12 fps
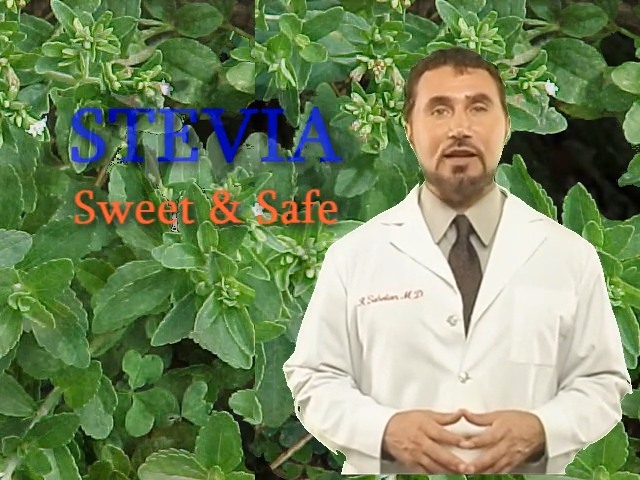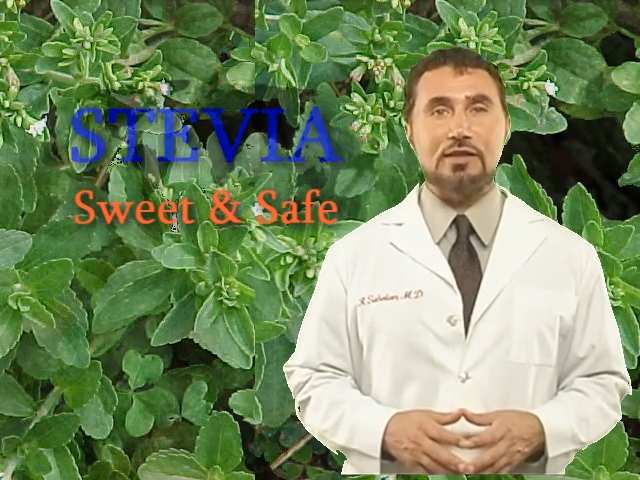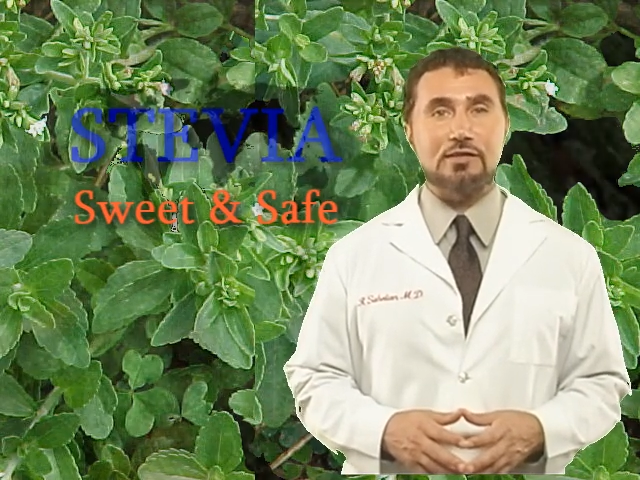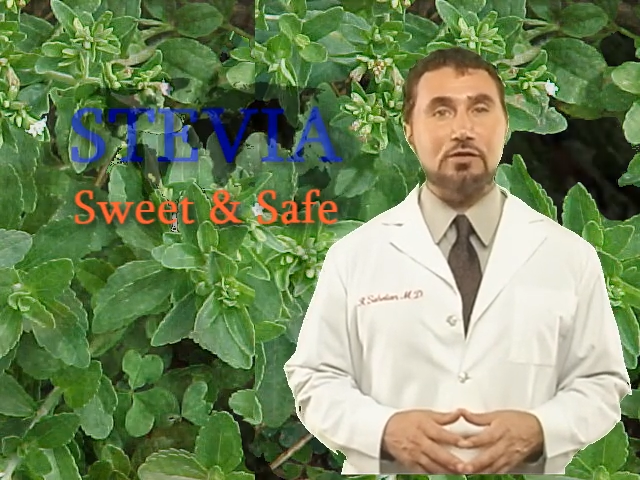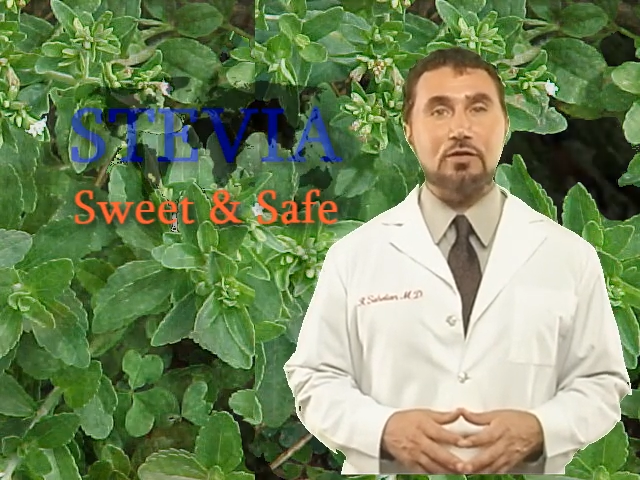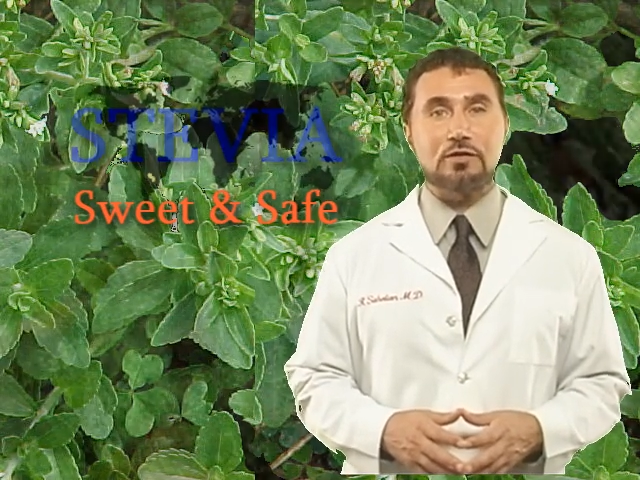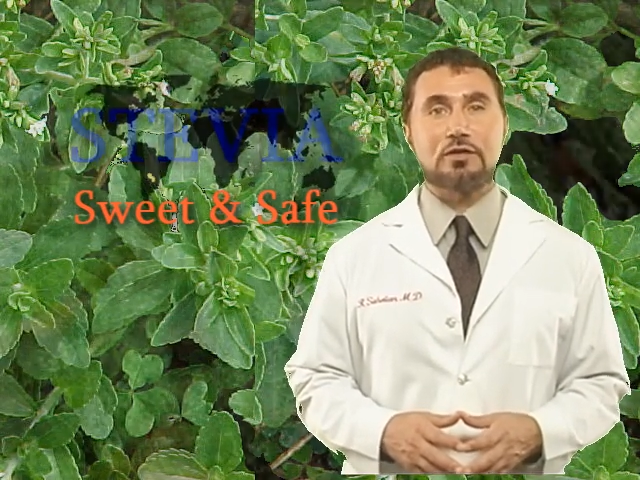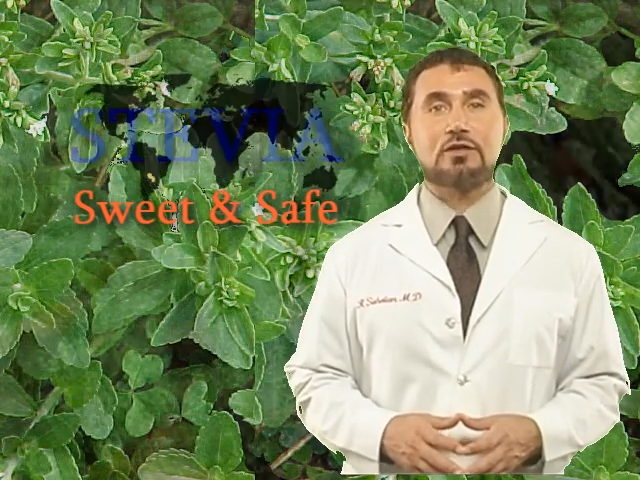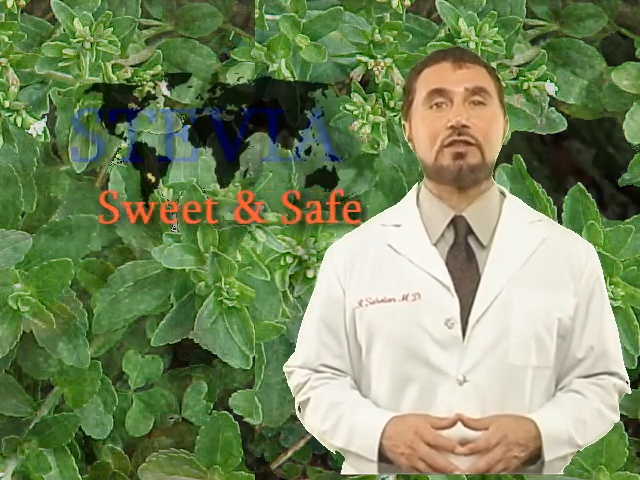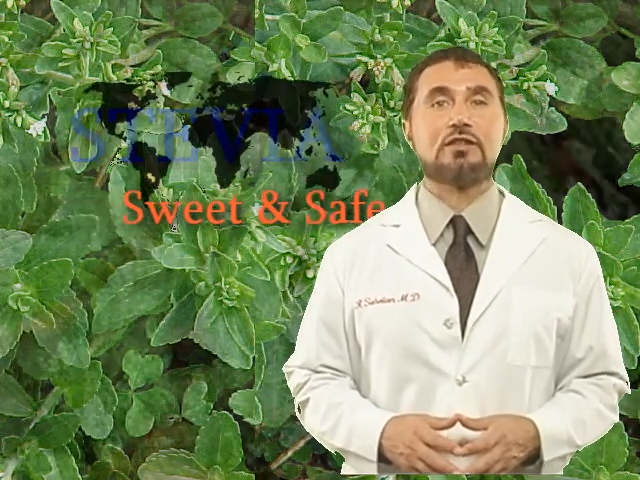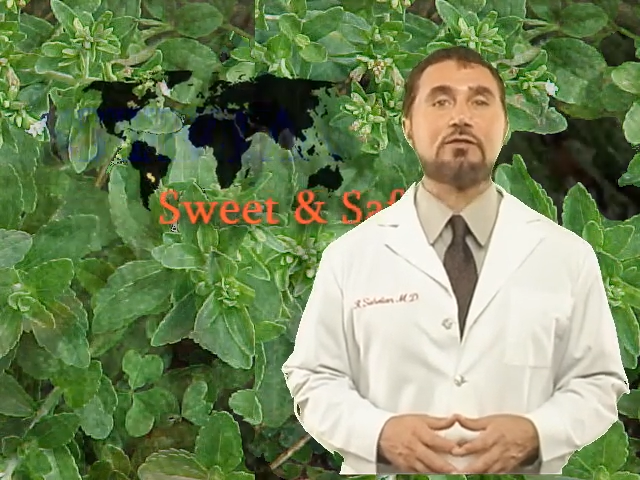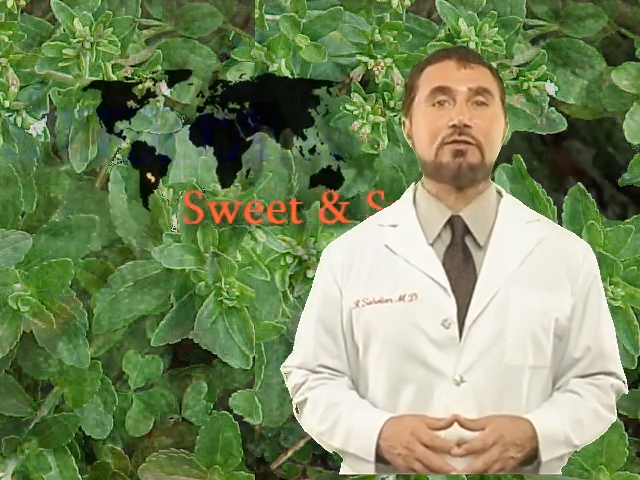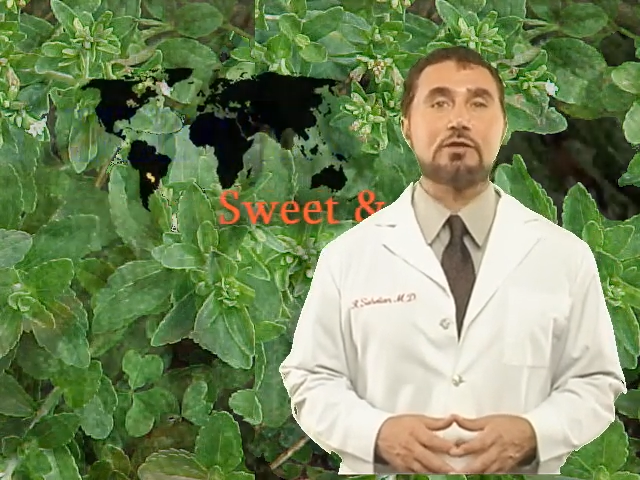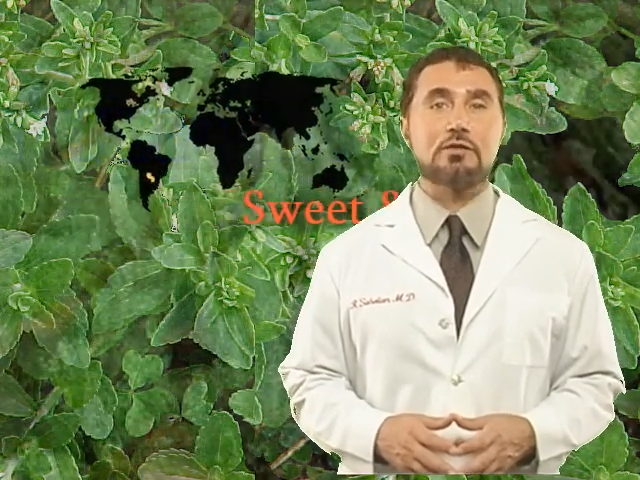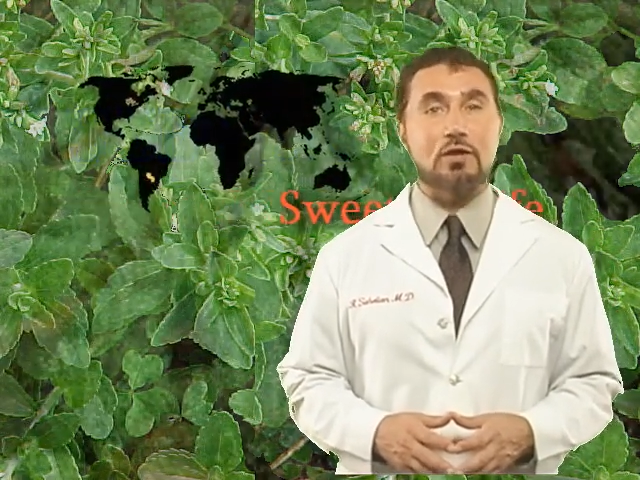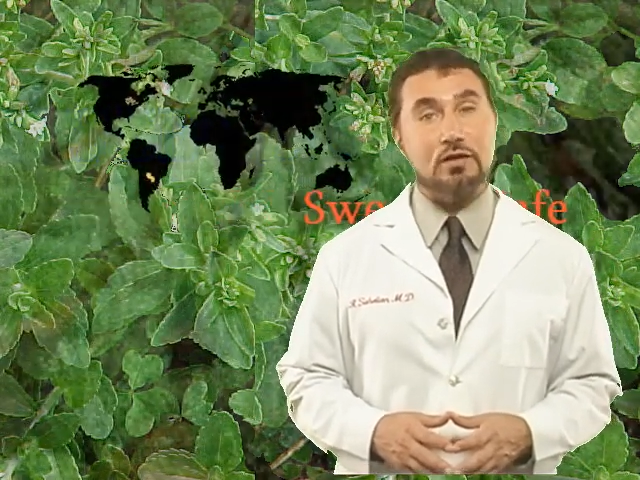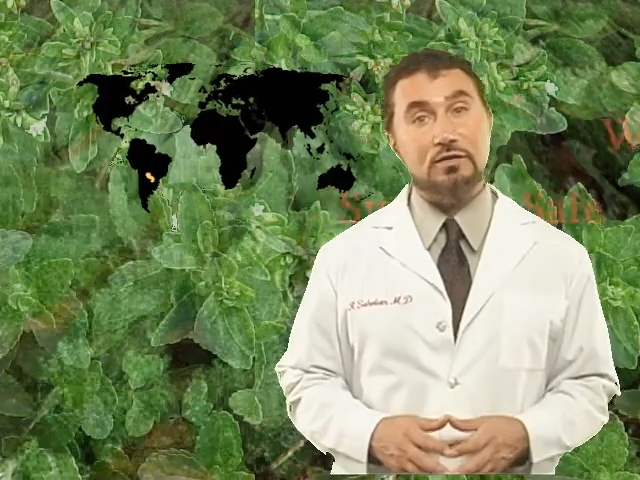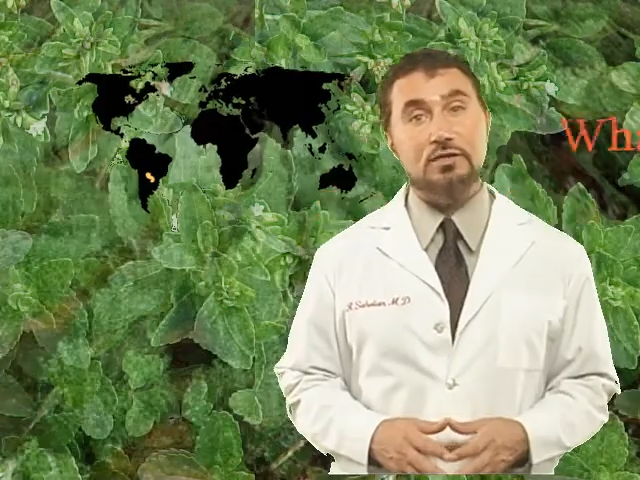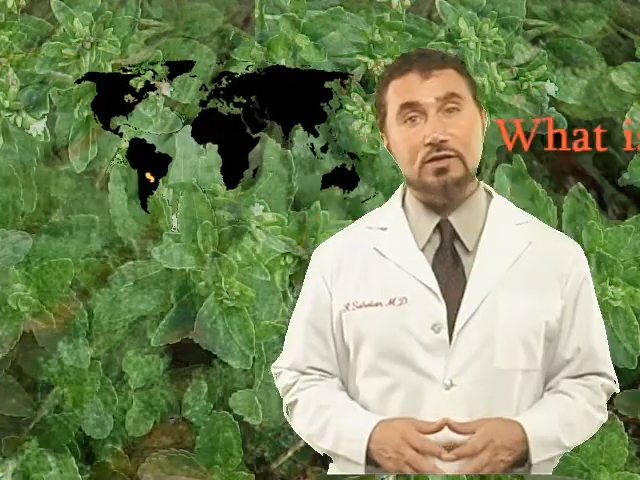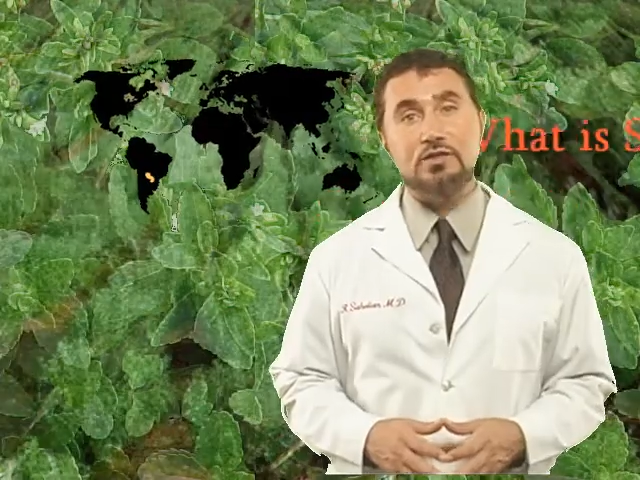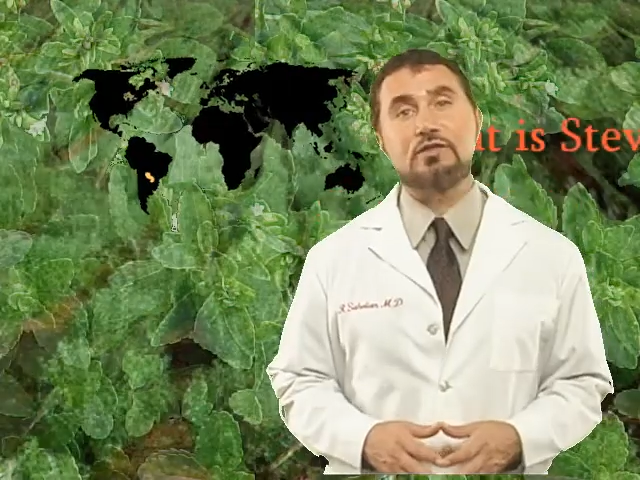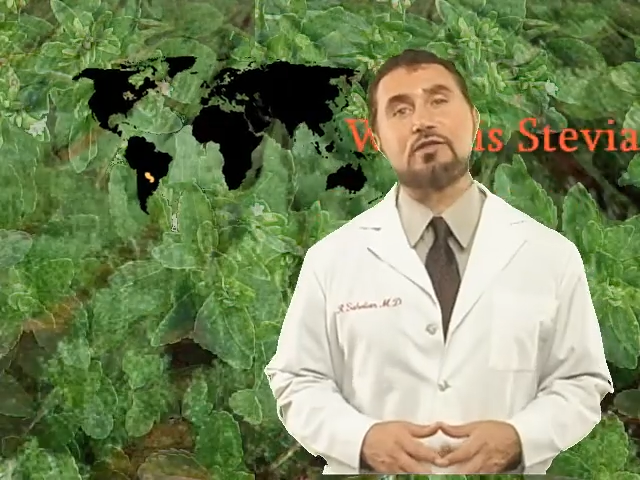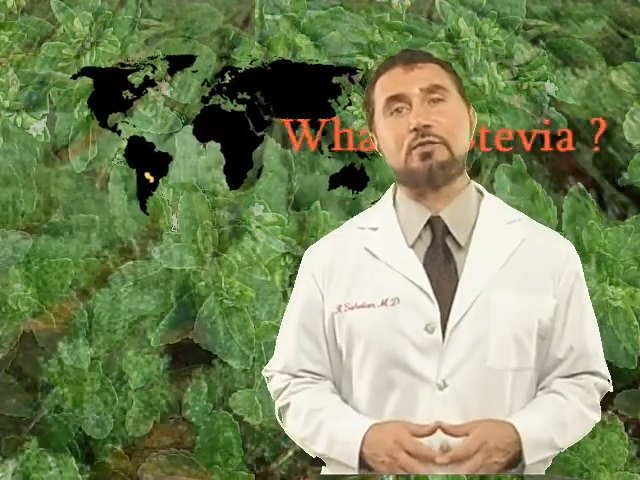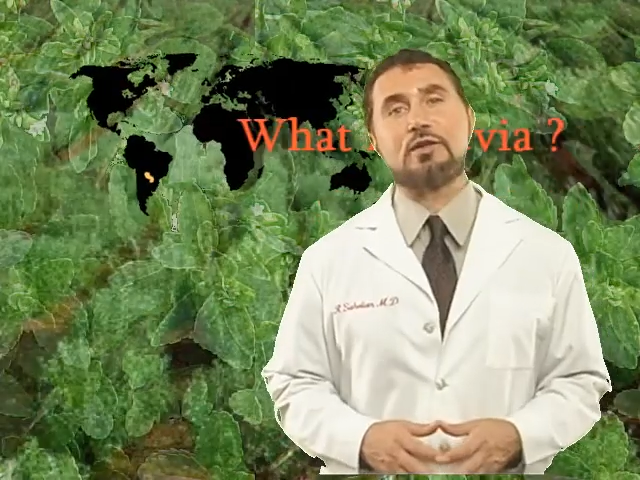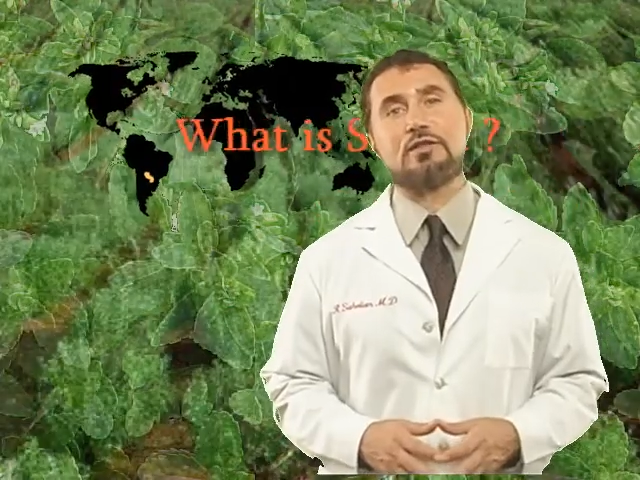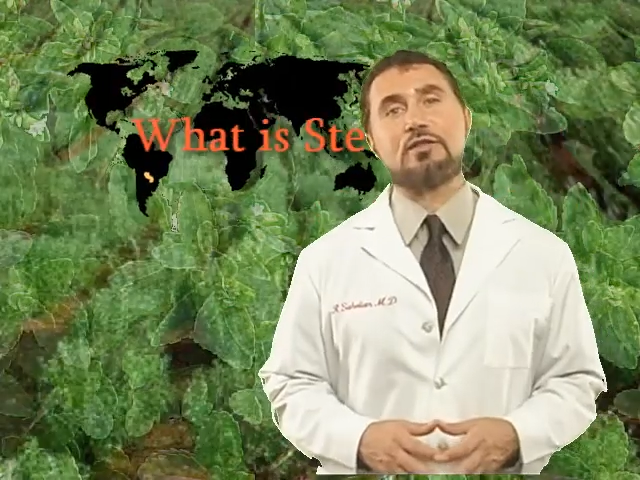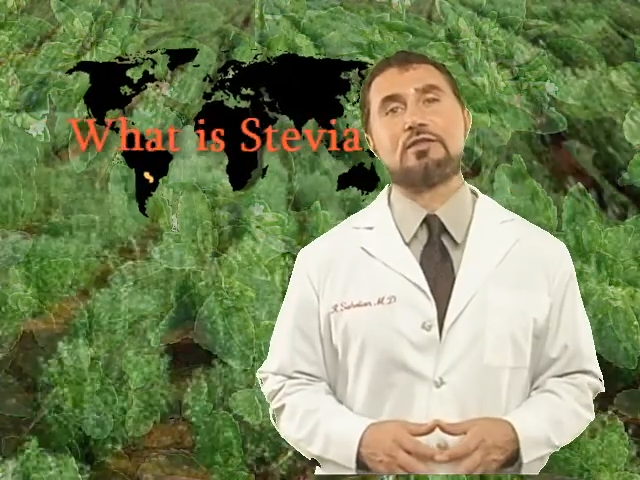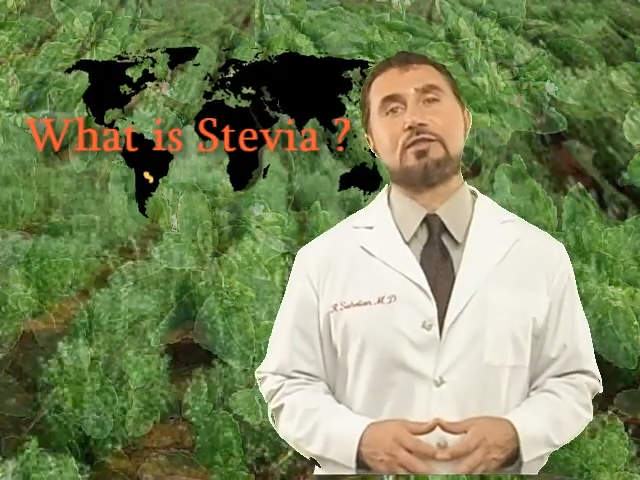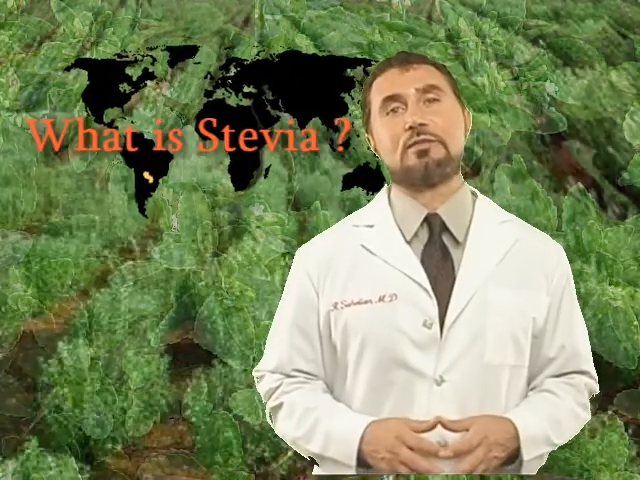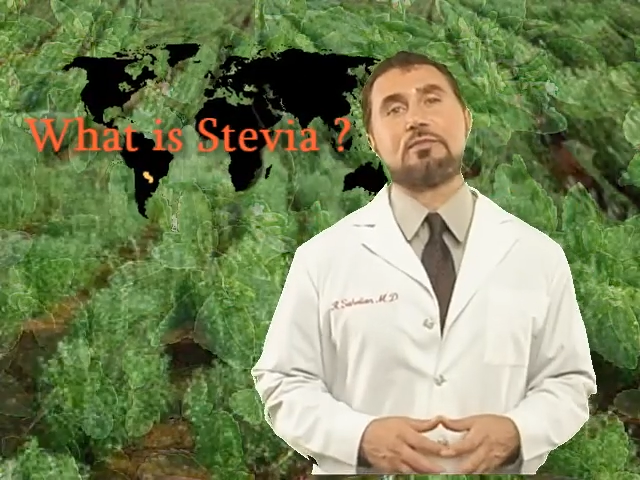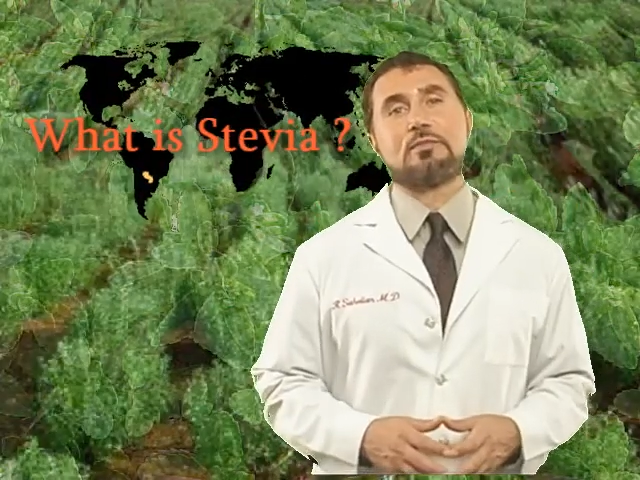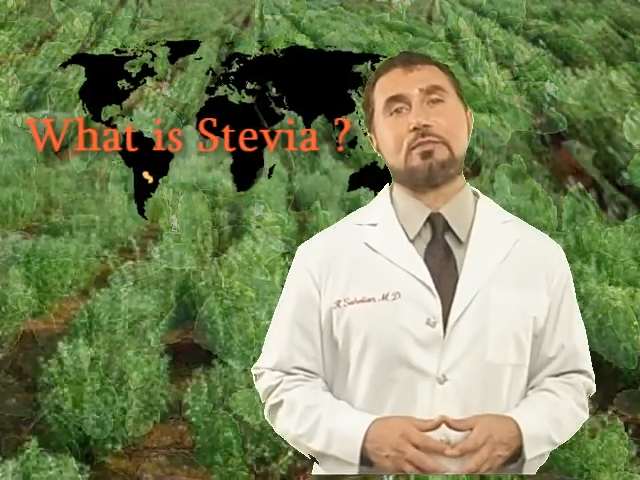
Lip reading: as an alternative to artificial sweeteners.